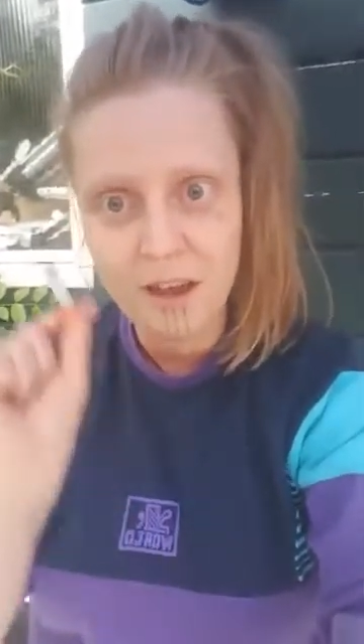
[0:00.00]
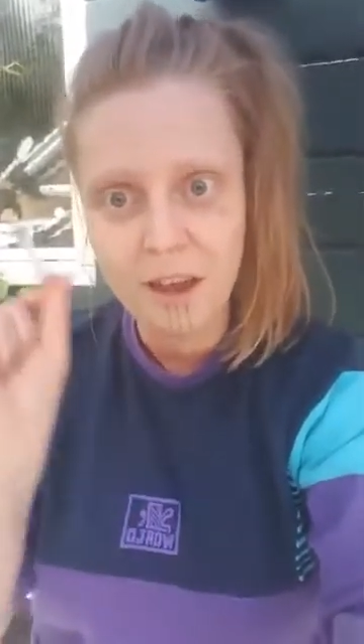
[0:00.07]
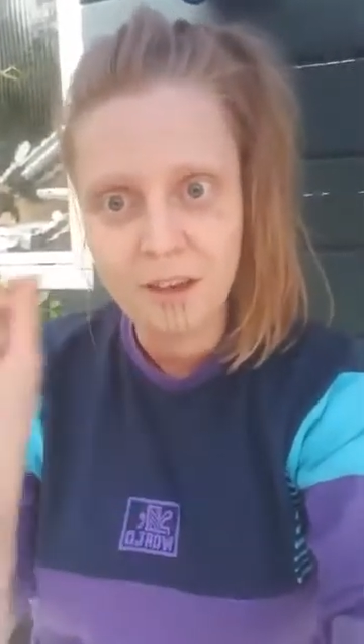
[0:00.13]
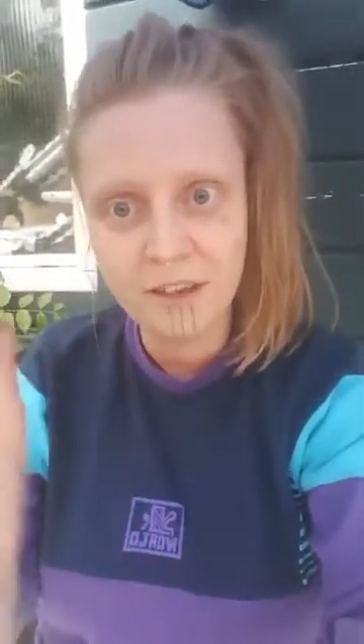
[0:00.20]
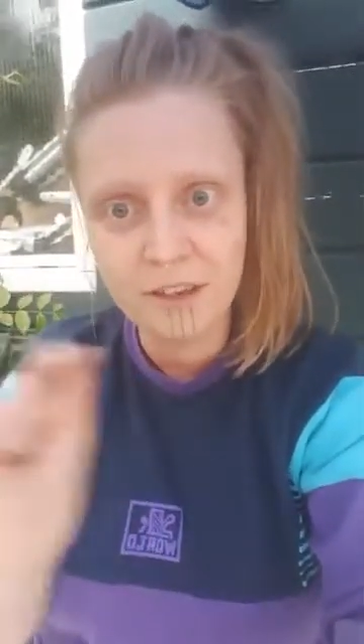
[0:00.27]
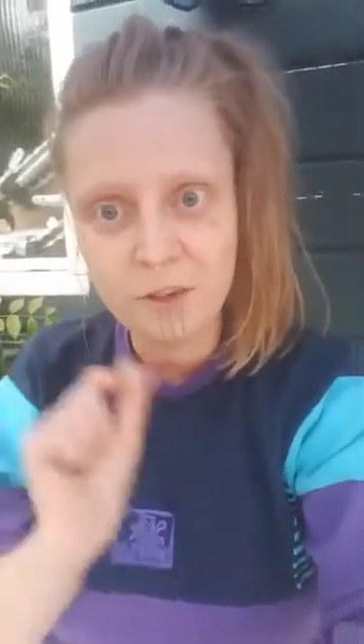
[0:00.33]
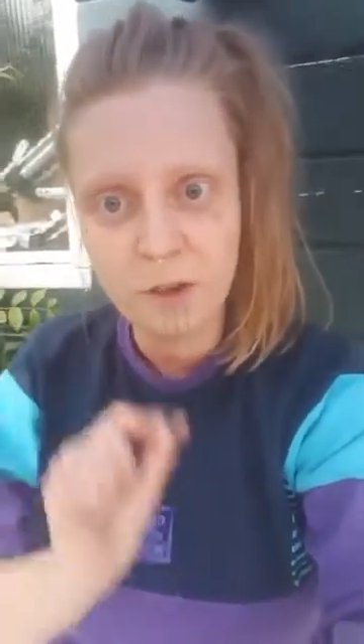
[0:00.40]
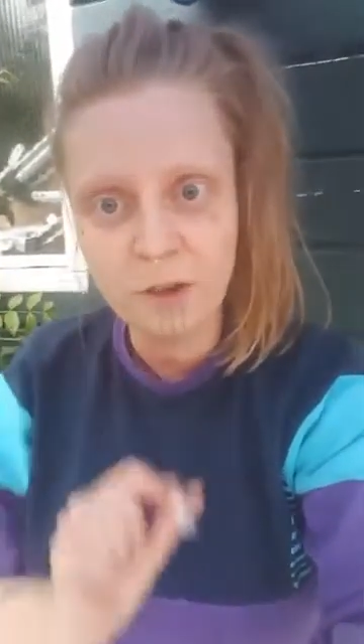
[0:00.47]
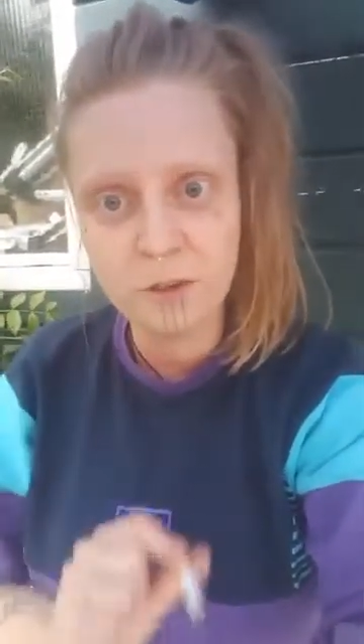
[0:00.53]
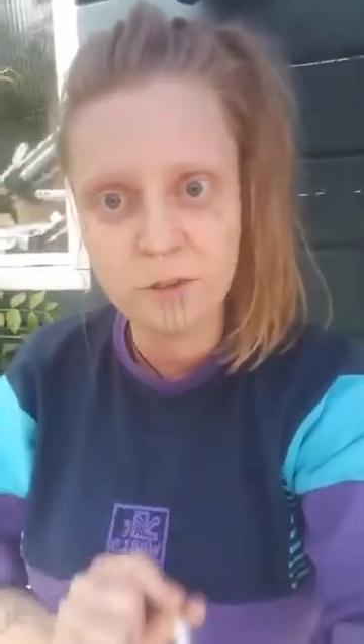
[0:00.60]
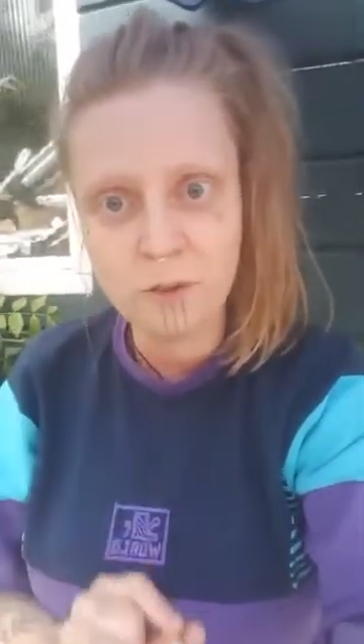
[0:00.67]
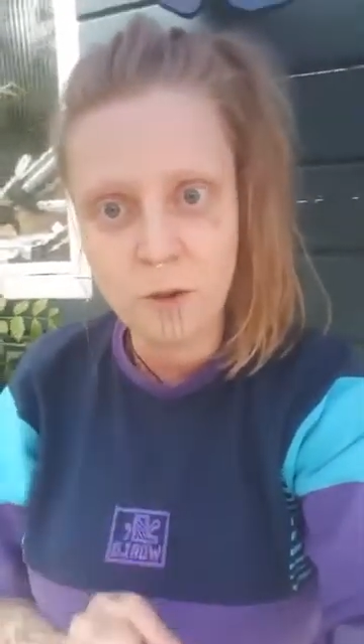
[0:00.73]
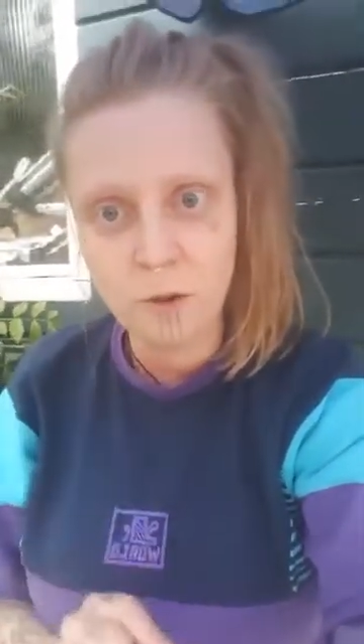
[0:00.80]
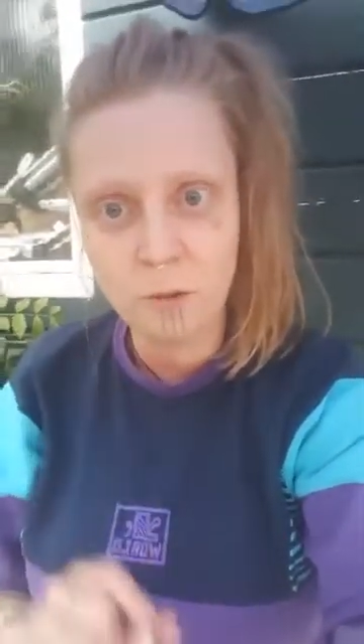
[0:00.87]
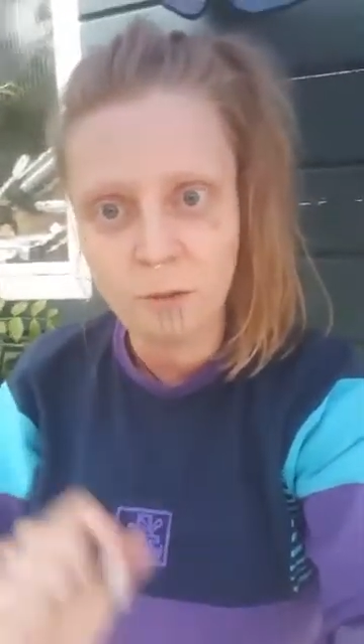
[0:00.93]
an eternal
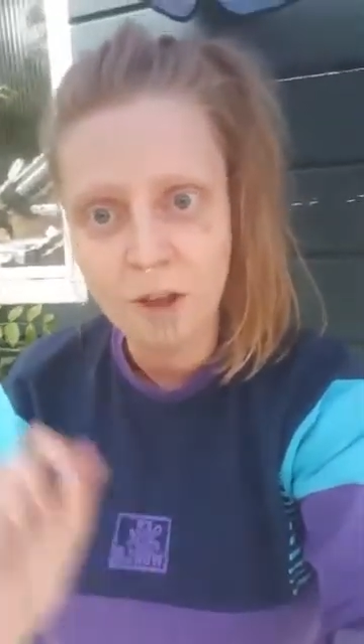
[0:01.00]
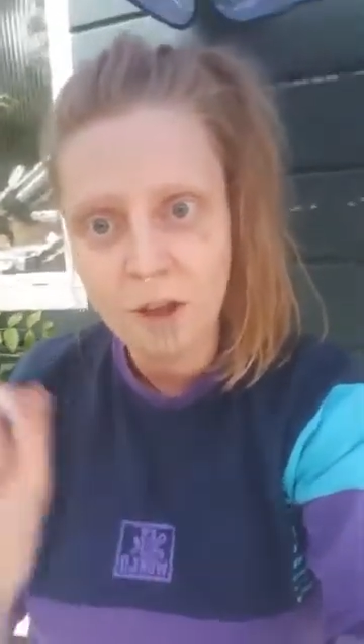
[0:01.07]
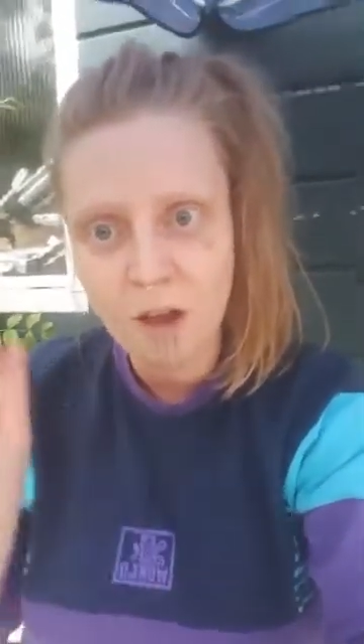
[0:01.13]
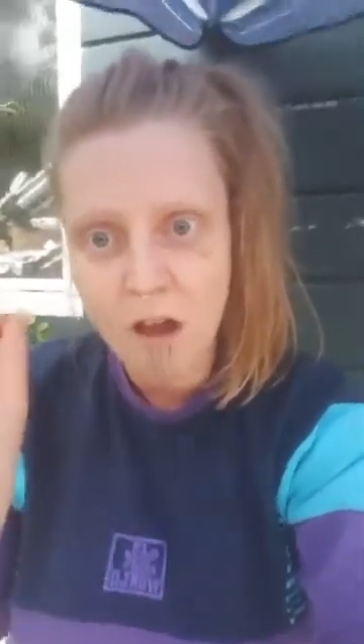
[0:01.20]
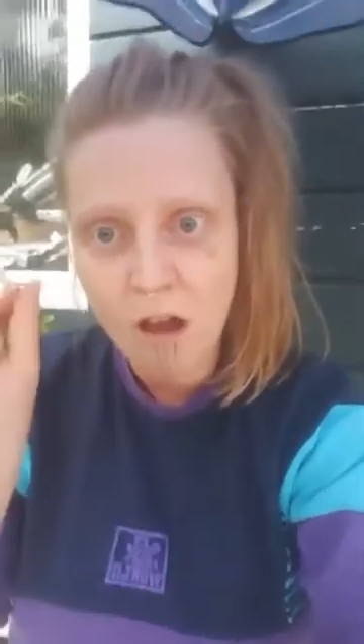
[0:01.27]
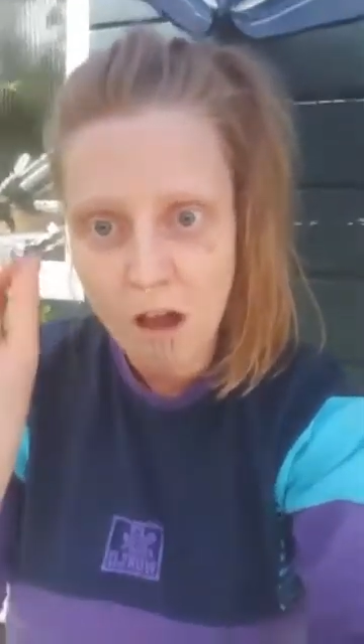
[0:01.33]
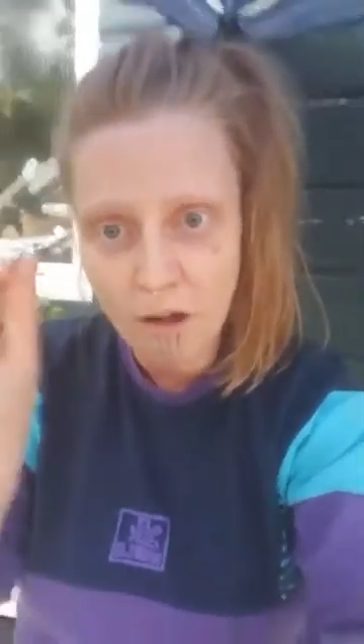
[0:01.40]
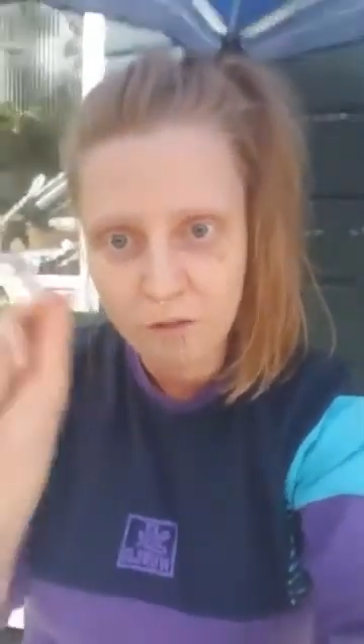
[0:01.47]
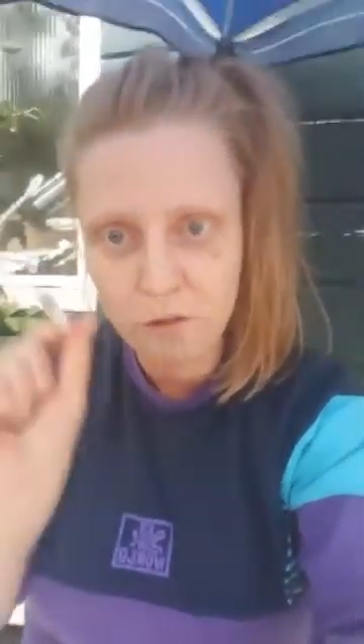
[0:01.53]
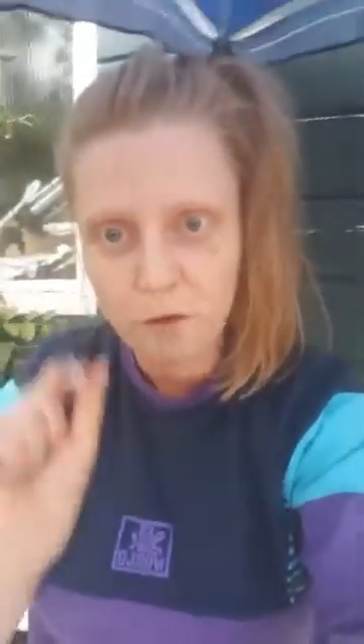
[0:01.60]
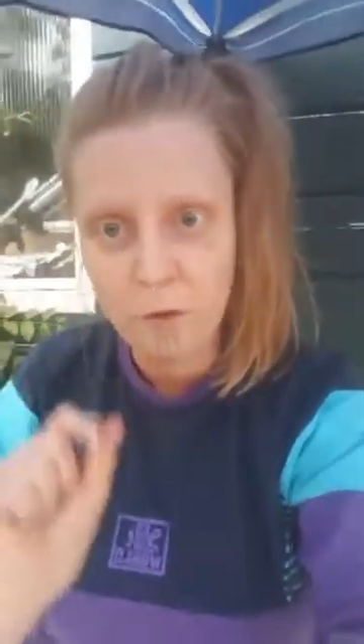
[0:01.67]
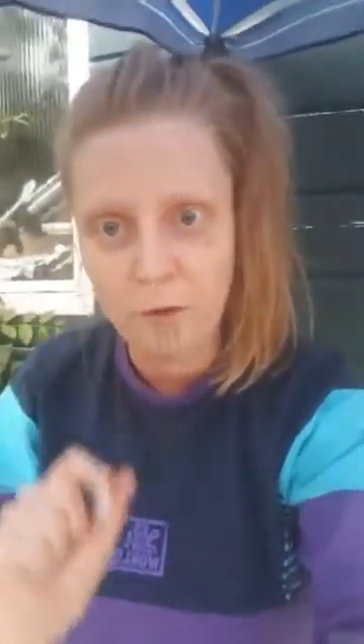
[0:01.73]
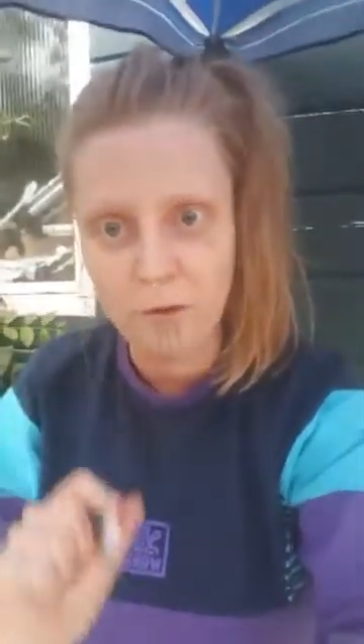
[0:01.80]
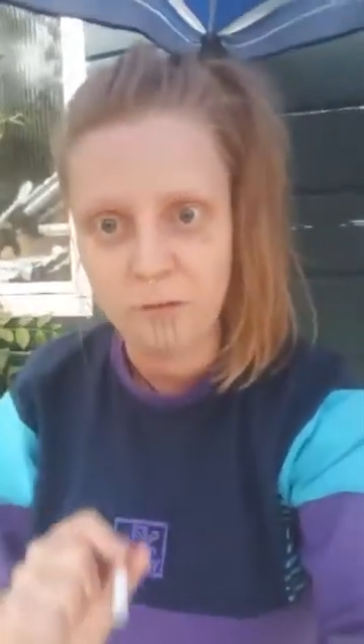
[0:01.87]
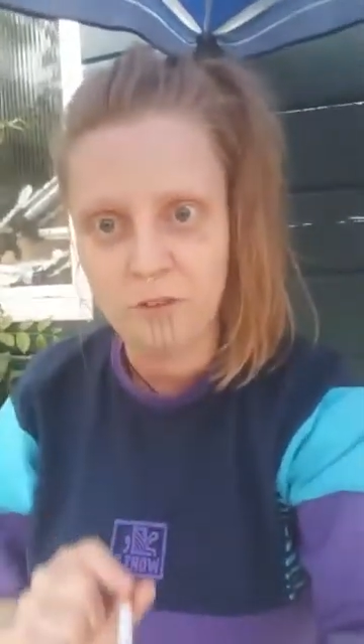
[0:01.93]
soul of
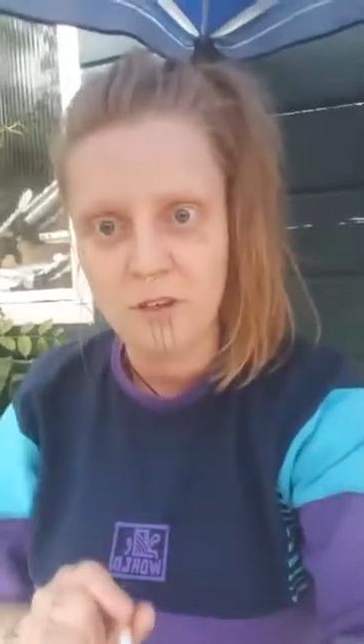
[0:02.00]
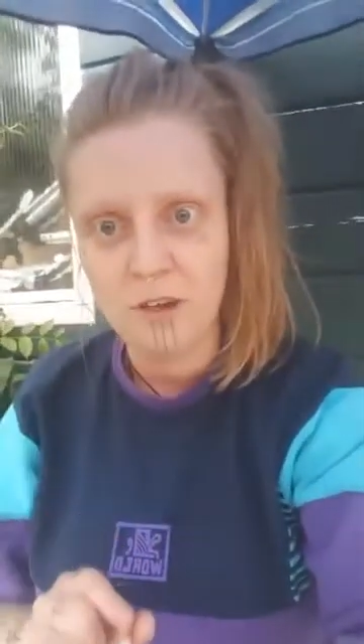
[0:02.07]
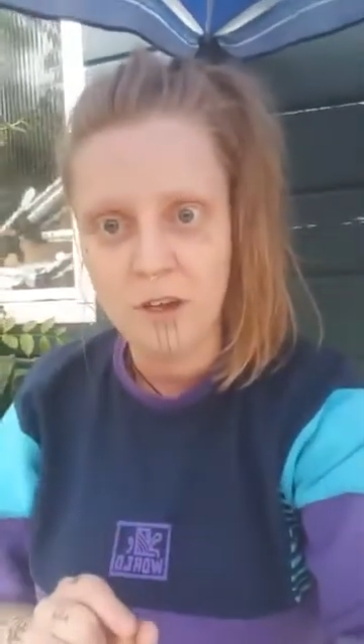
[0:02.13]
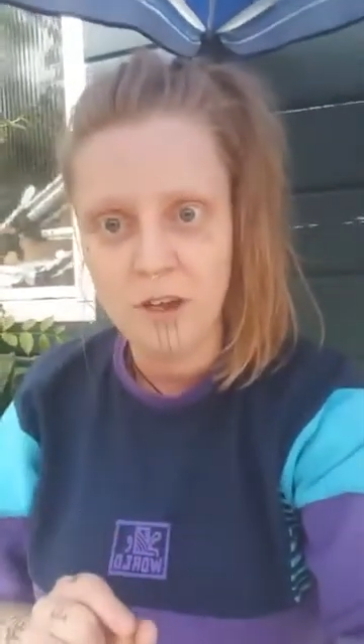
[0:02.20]
sorts